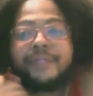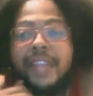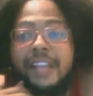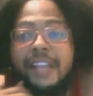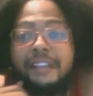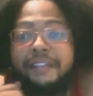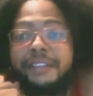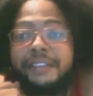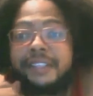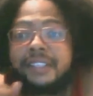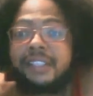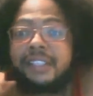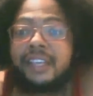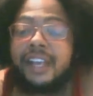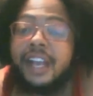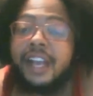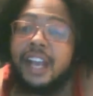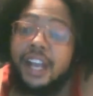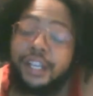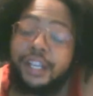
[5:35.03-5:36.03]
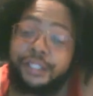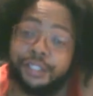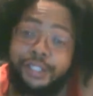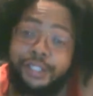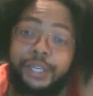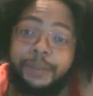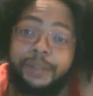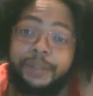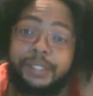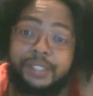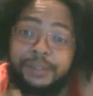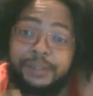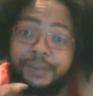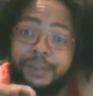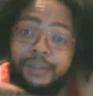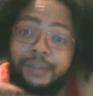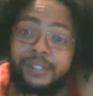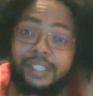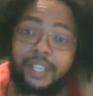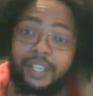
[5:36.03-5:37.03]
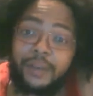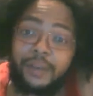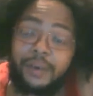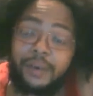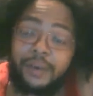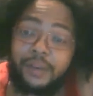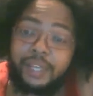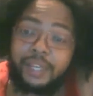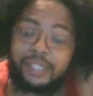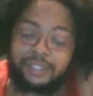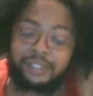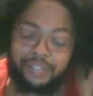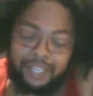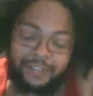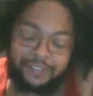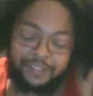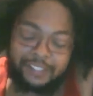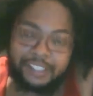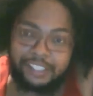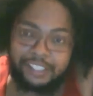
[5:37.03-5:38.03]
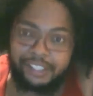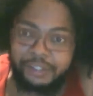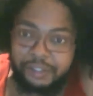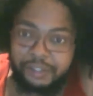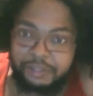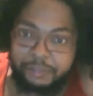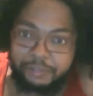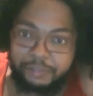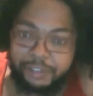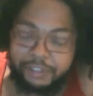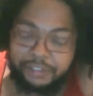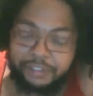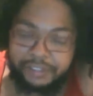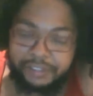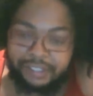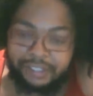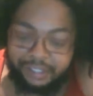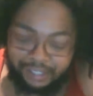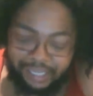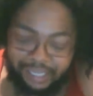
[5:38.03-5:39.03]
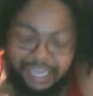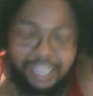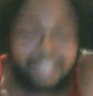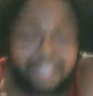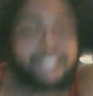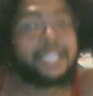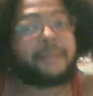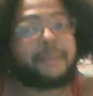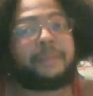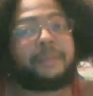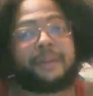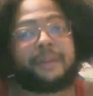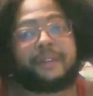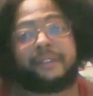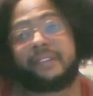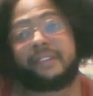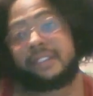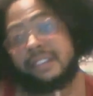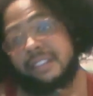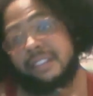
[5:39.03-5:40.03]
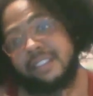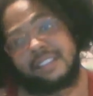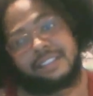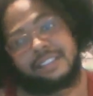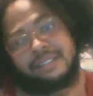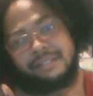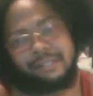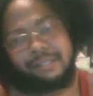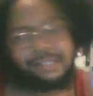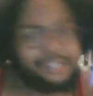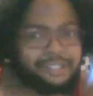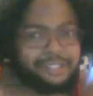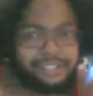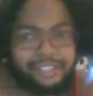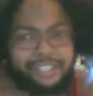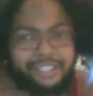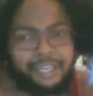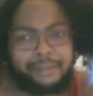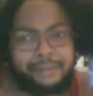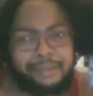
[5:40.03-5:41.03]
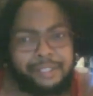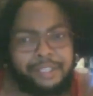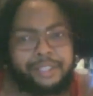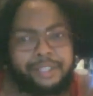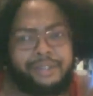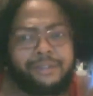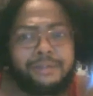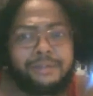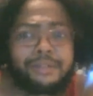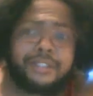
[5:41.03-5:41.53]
have fun. Try your best to stay woke and try your best to eat you some breakfast. Any type of breakfast. And, you know, share down below.